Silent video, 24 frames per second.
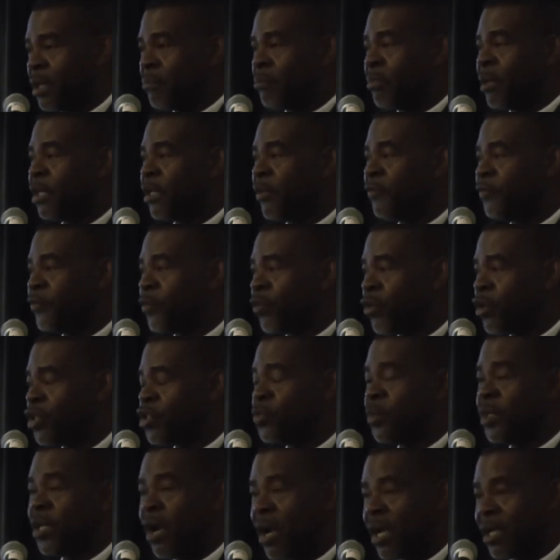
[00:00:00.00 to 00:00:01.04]
But of
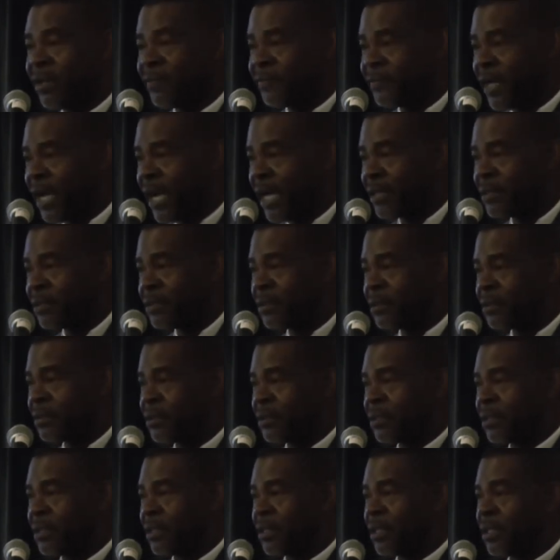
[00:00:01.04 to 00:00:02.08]
course, with all of that,
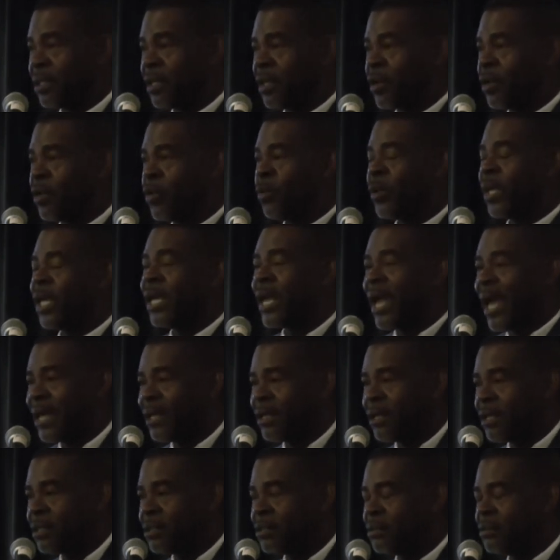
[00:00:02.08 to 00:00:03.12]
we
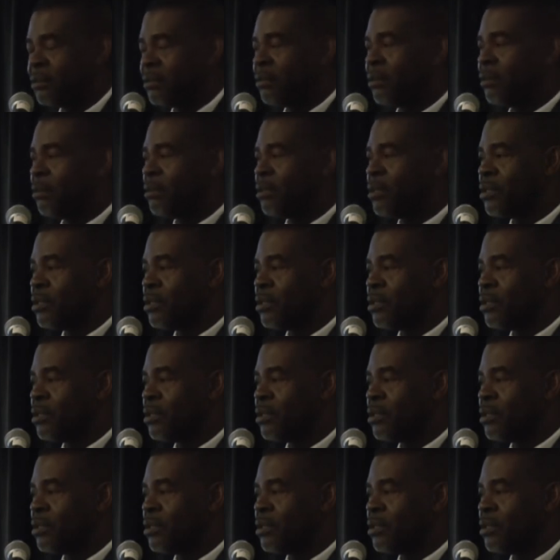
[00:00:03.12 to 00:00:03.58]
cannot